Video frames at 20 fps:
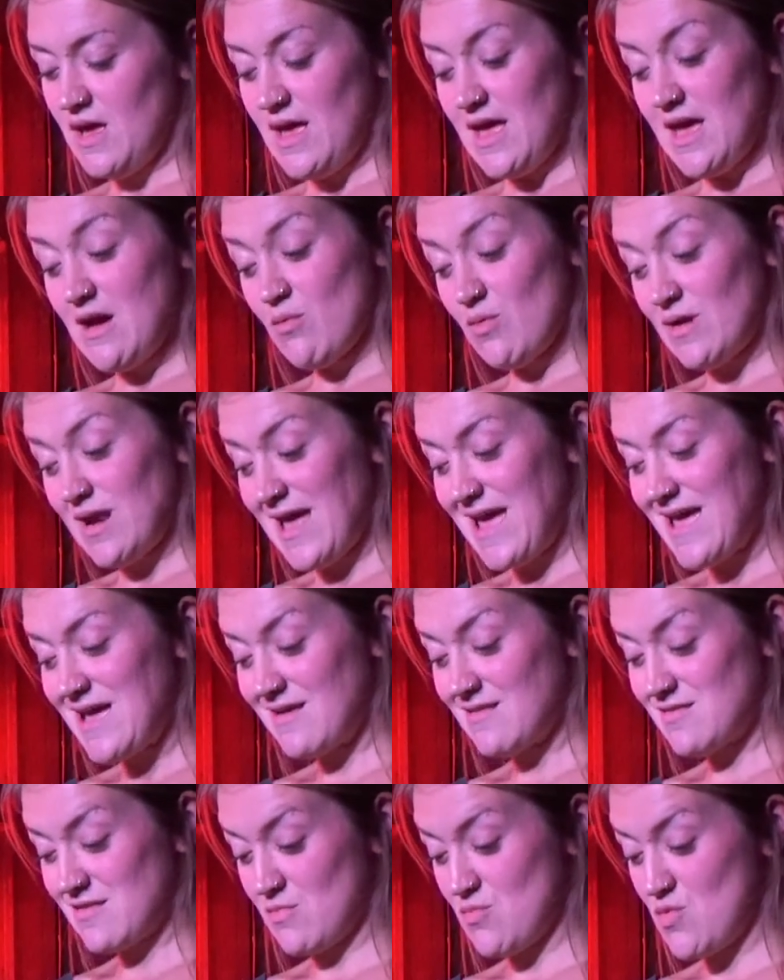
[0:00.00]
It will
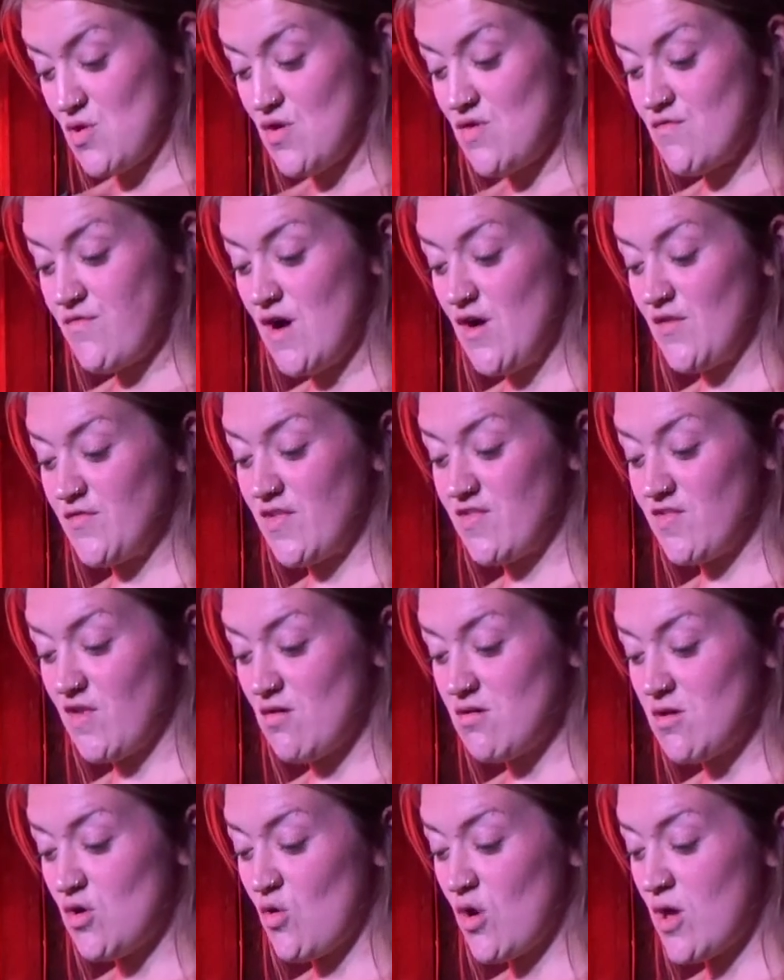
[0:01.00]
ache to move after
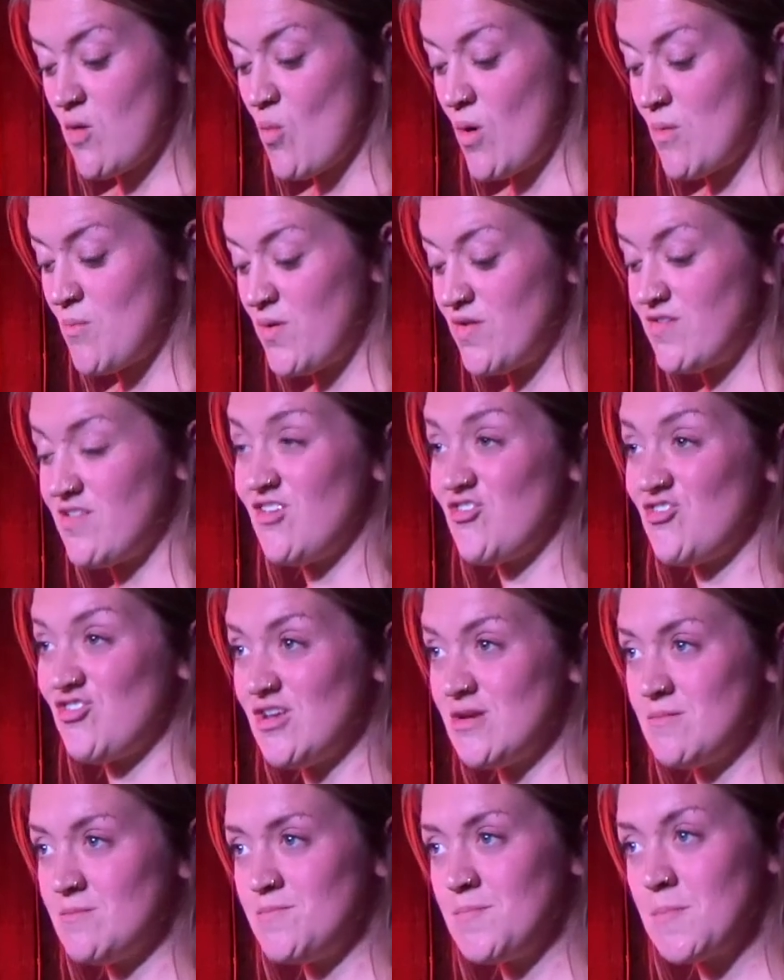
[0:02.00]
so long in one
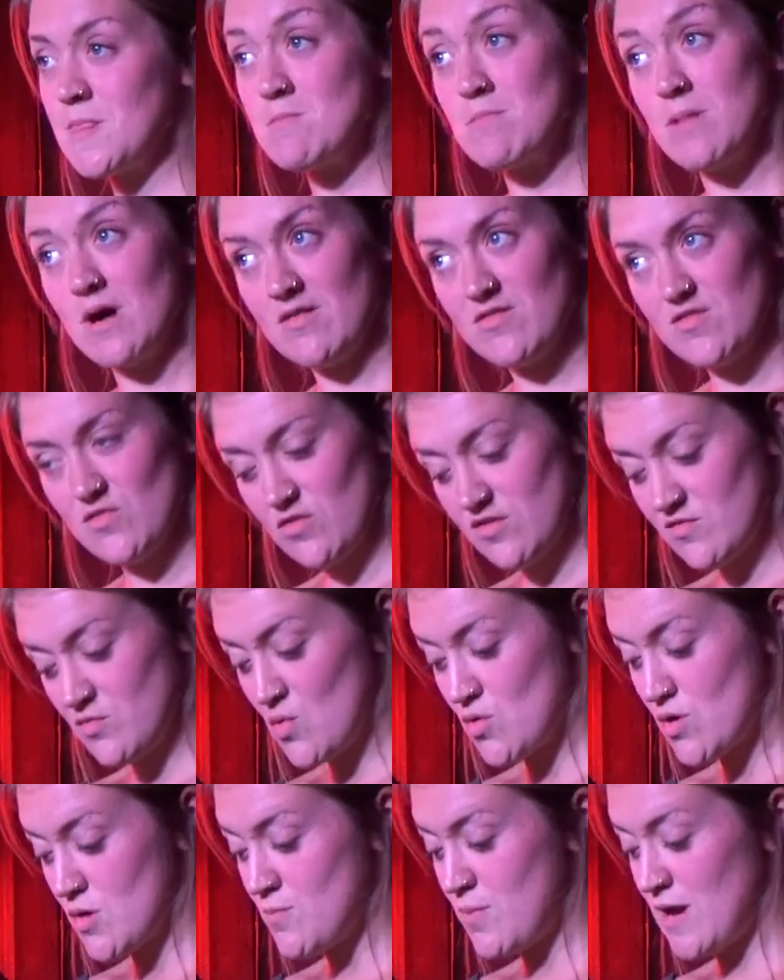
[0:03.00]
position. Muscles
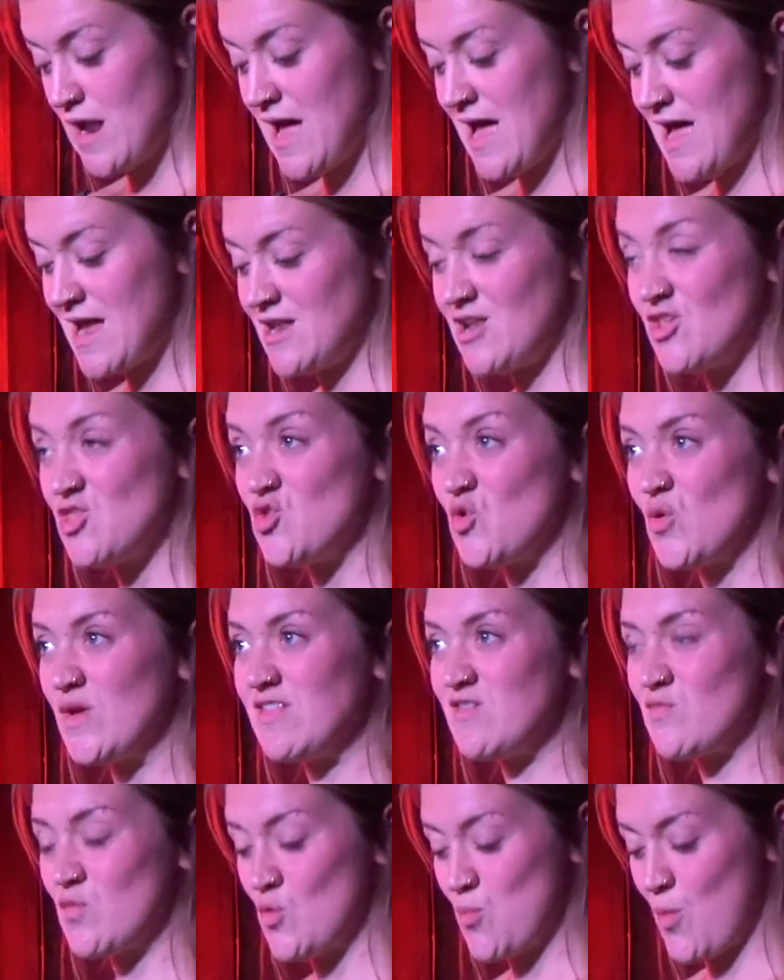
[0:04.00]
will complain and
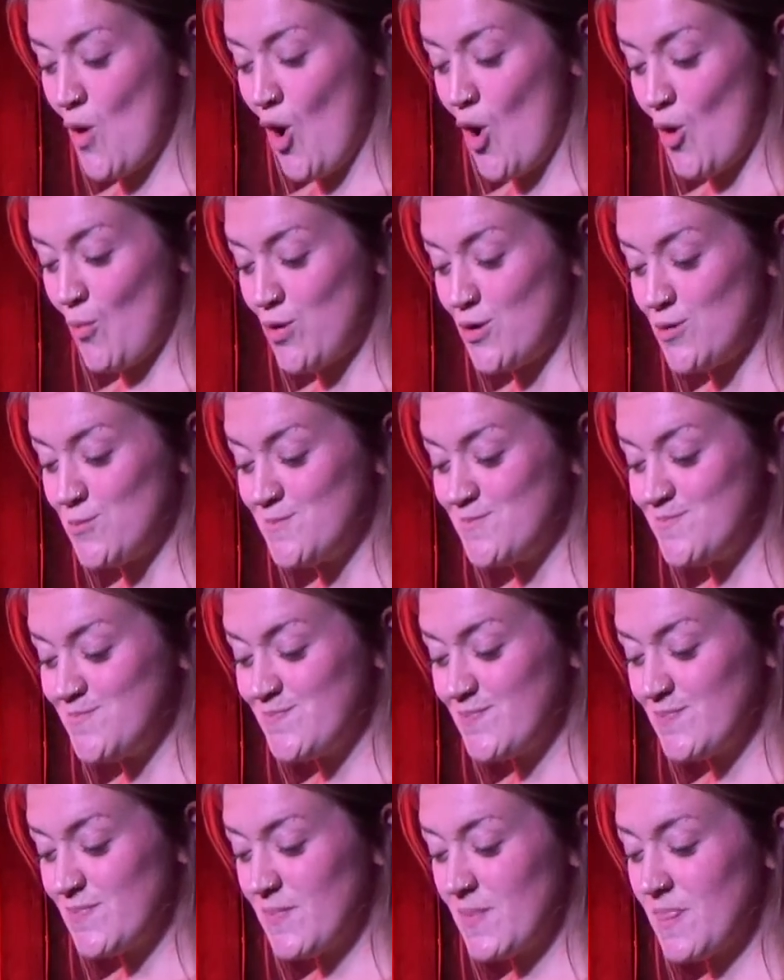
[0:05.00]
joints will pop.
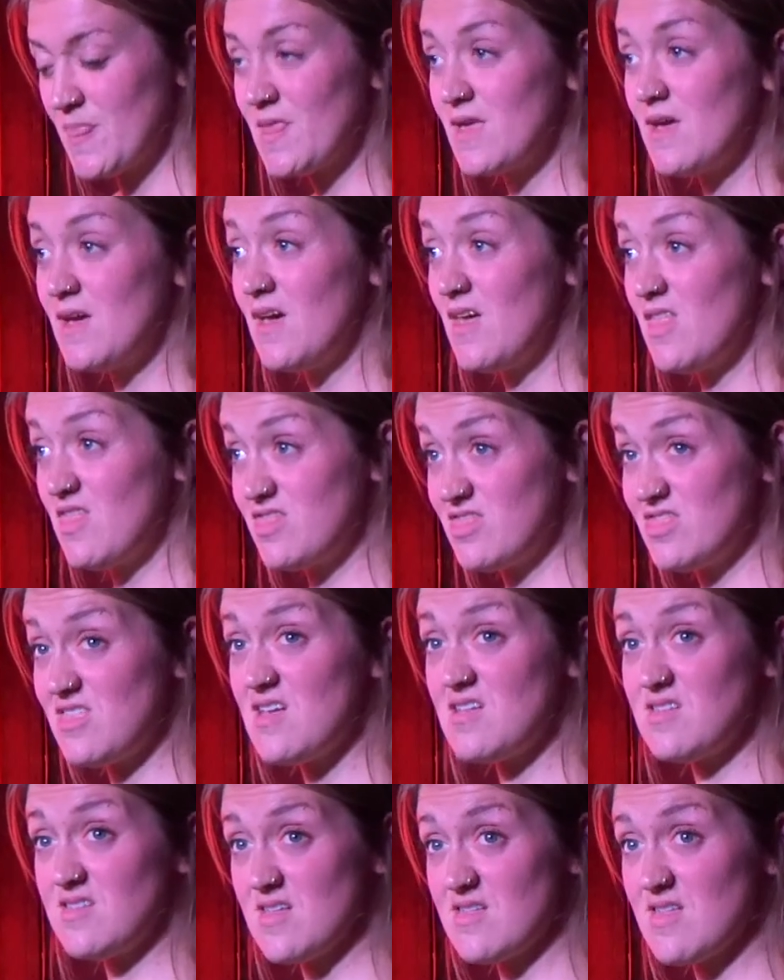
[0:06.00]

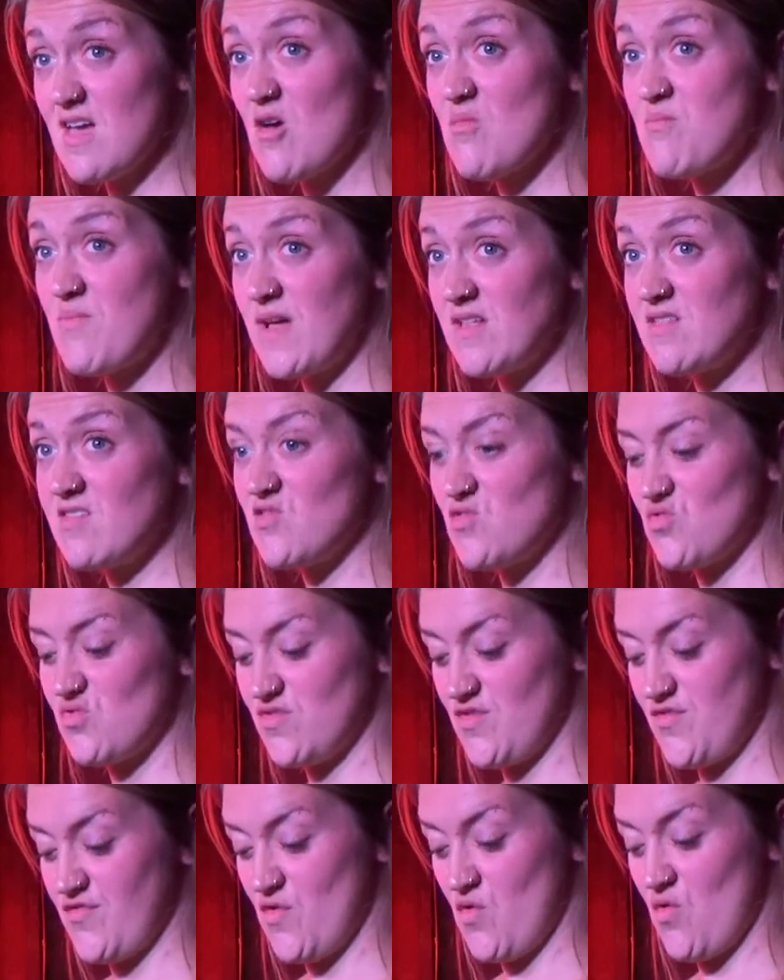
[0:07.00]
This is how bed
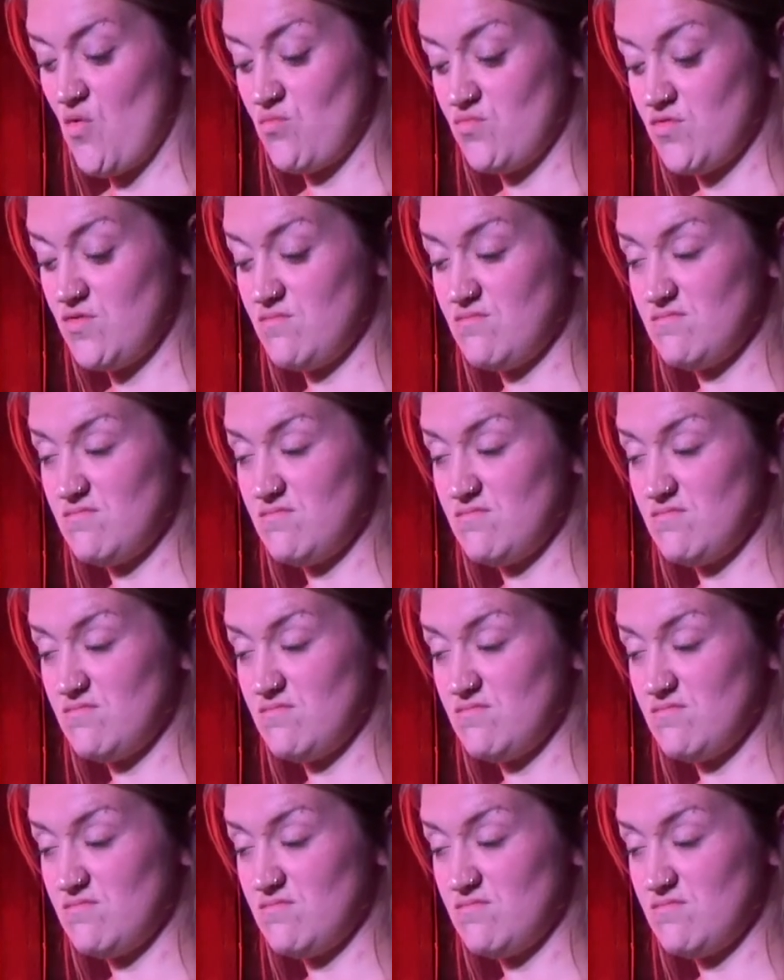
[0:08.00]
sores are formed.